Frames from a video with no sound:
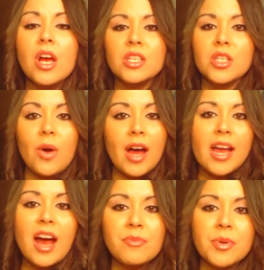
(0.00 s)
So I
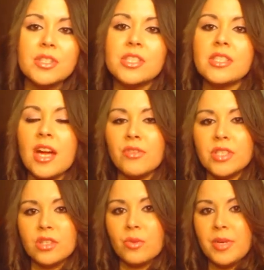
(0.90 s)
have purchased every
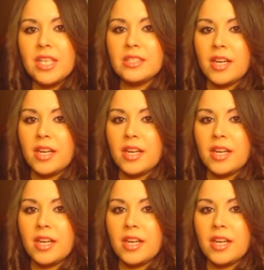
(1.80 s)
single piece that